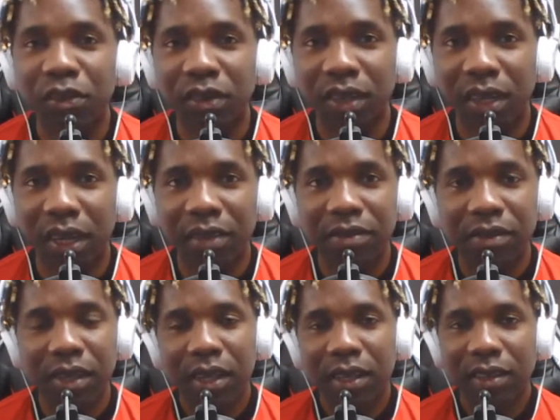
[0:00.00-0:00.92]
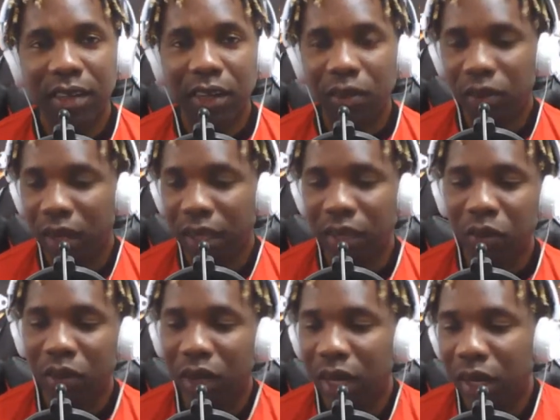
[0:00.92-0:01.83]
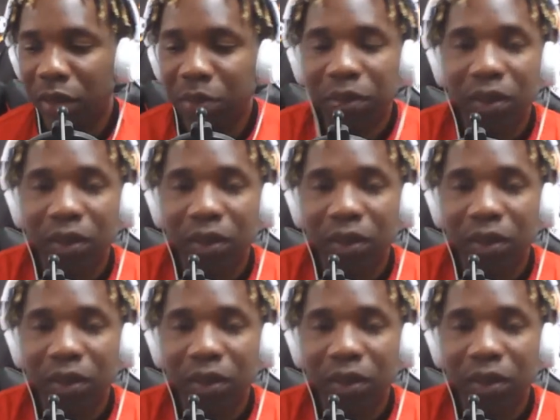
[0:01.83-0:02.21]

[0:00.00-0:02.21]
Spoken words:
to their life, because I don't like the word help.